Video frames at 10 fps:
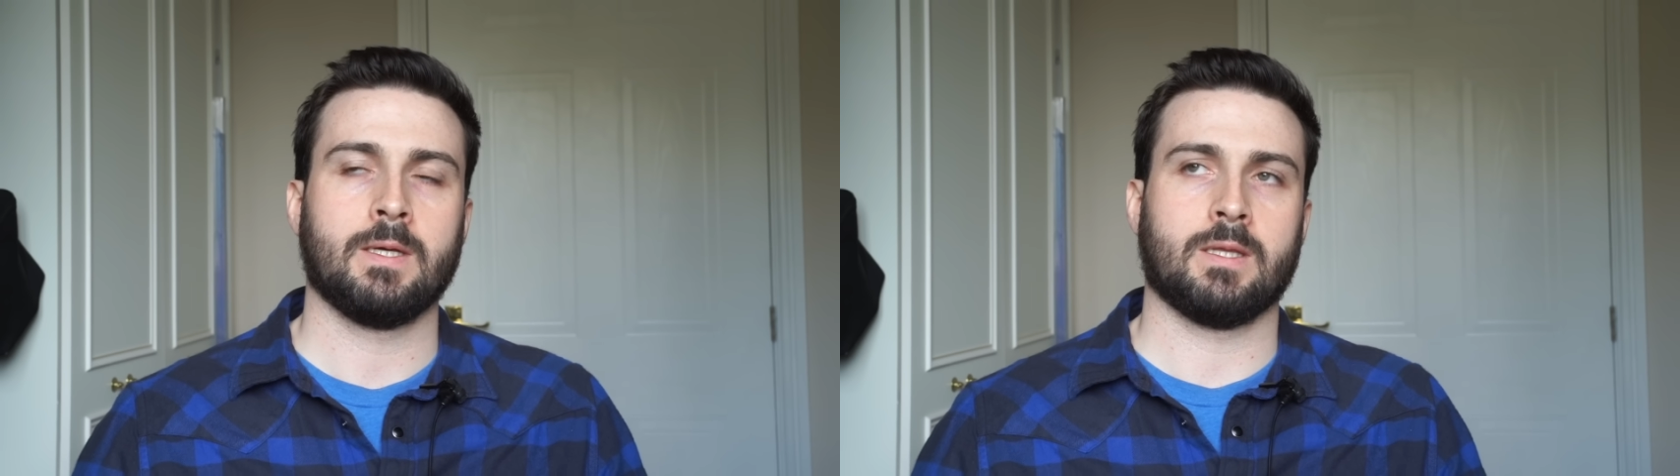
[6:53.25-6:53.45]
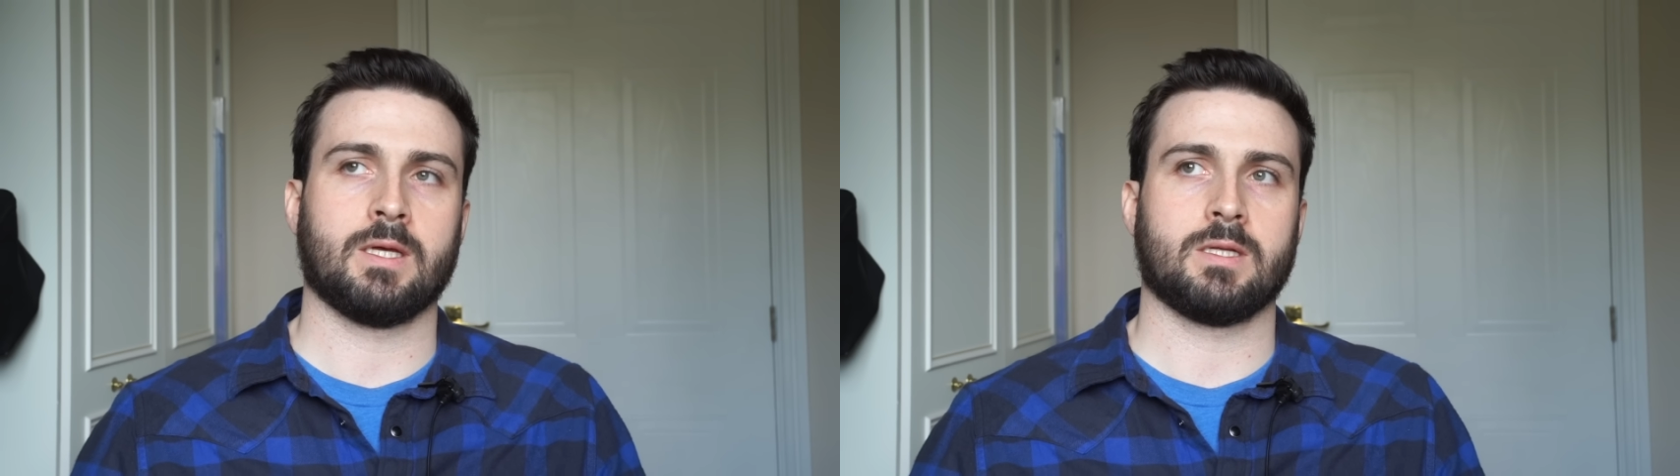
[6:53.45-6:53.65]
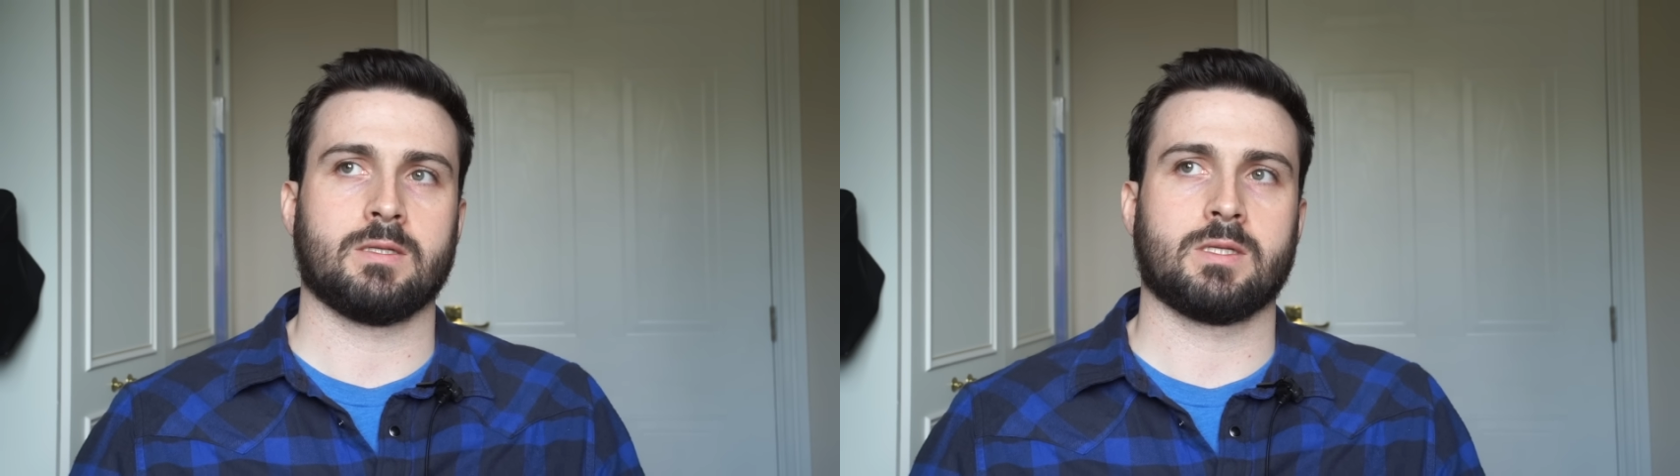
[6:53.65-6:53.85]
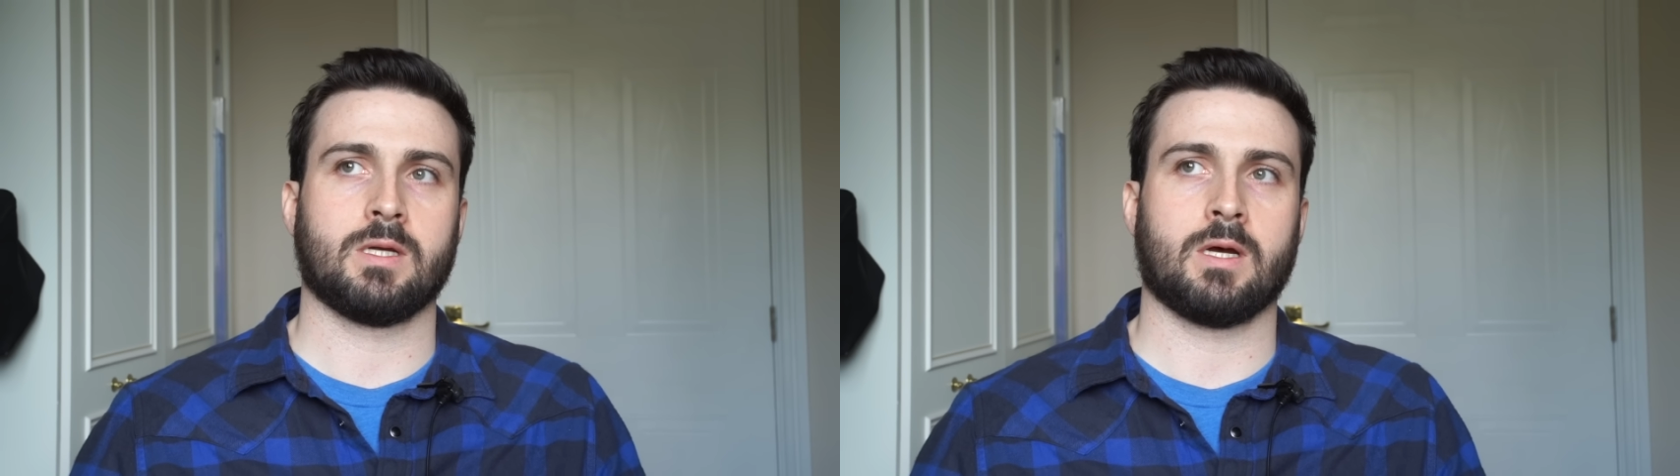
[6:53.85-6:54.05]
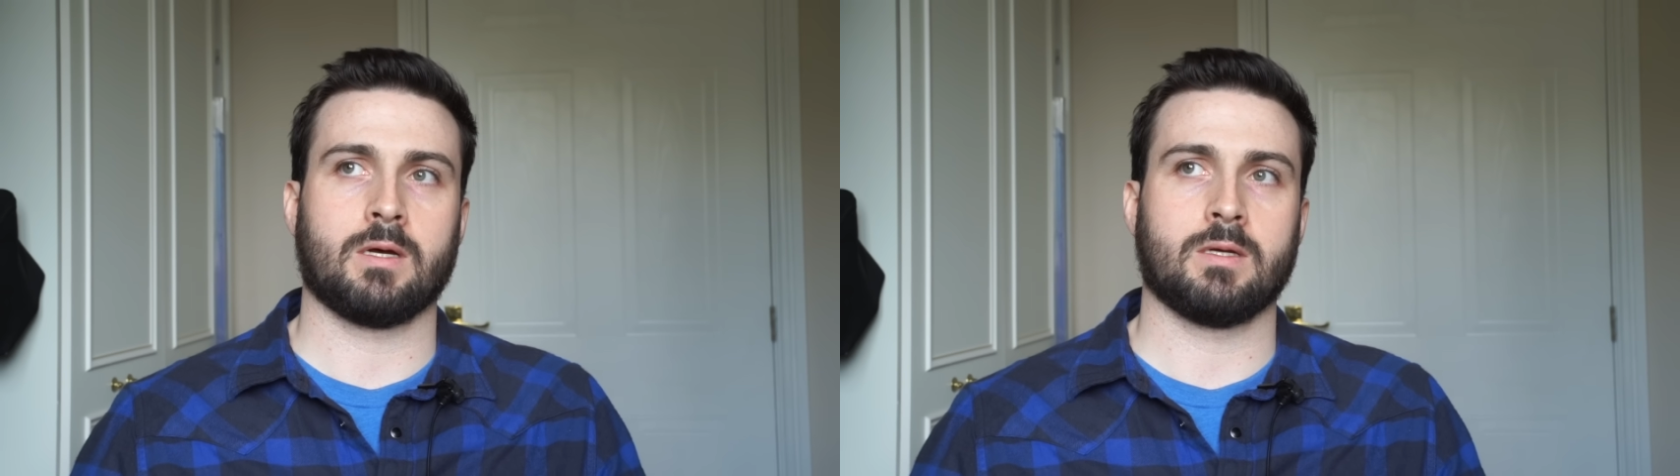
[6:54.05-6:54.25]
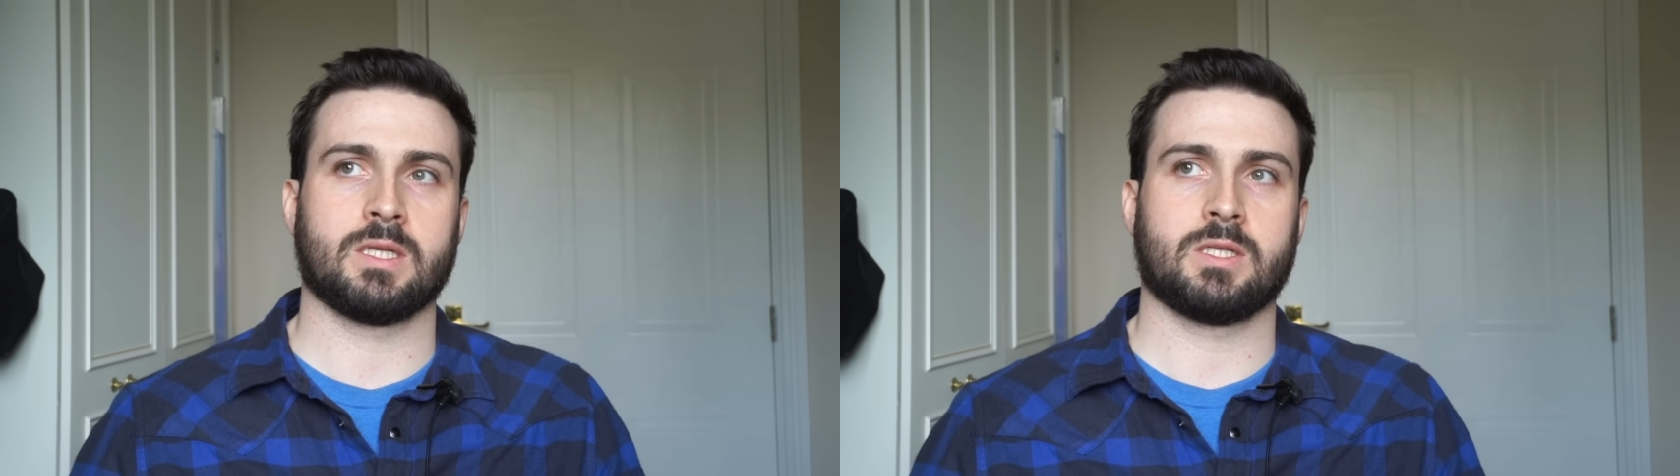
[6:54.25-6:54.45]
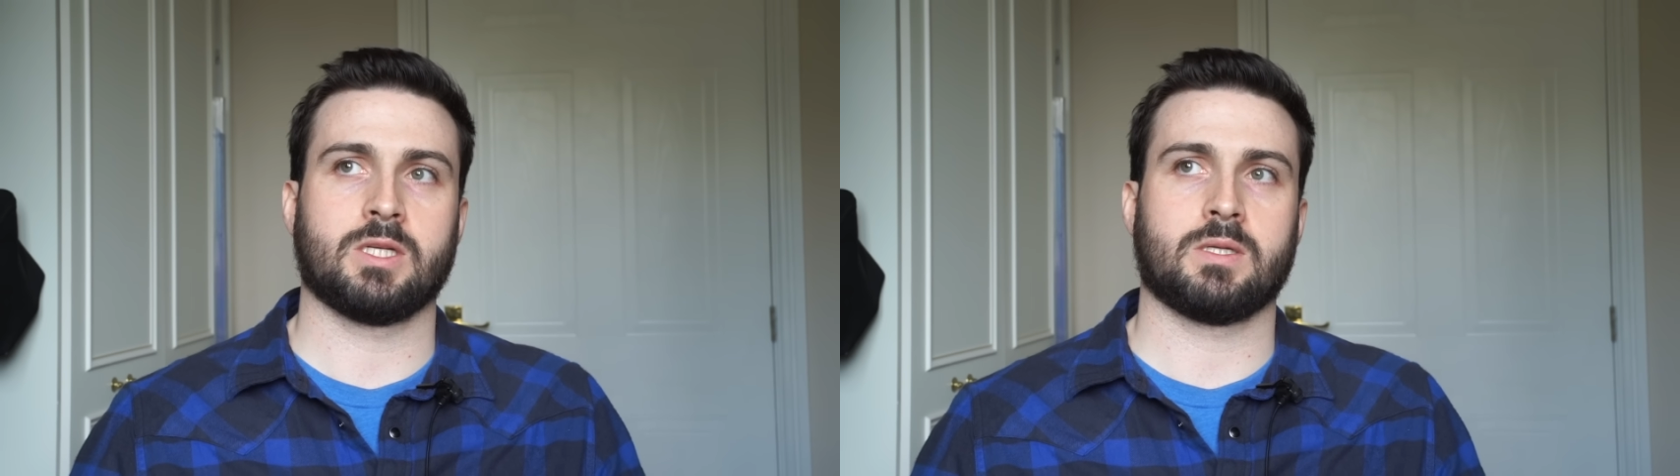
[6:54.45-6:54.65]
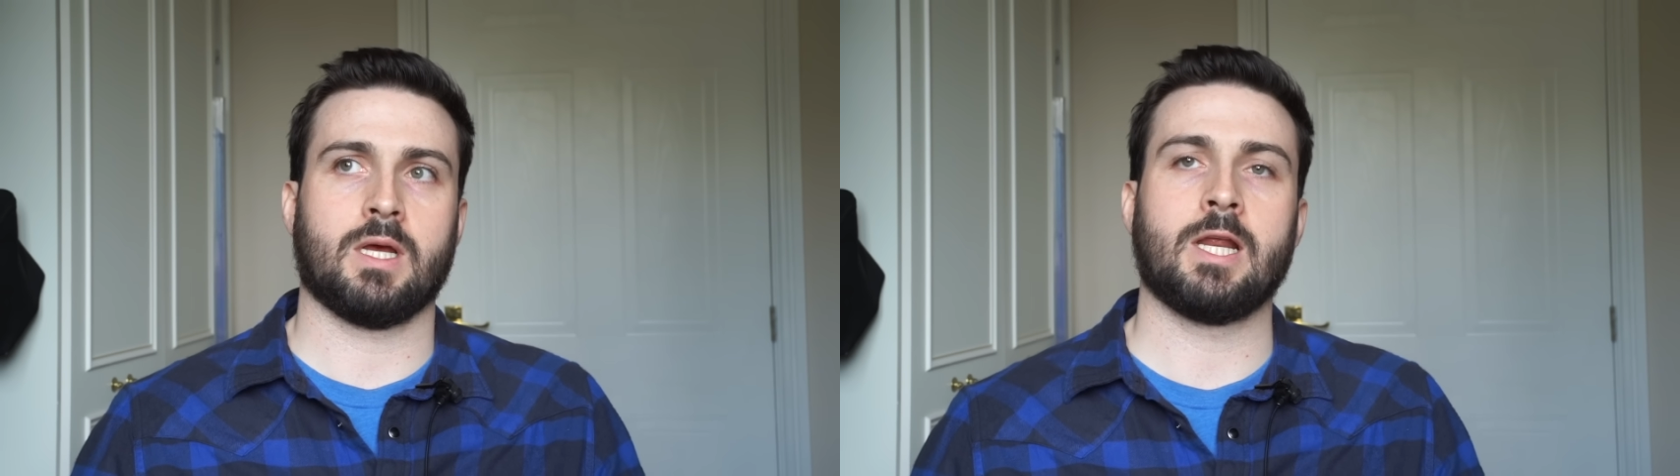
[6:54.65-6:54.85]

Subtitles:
That's it's just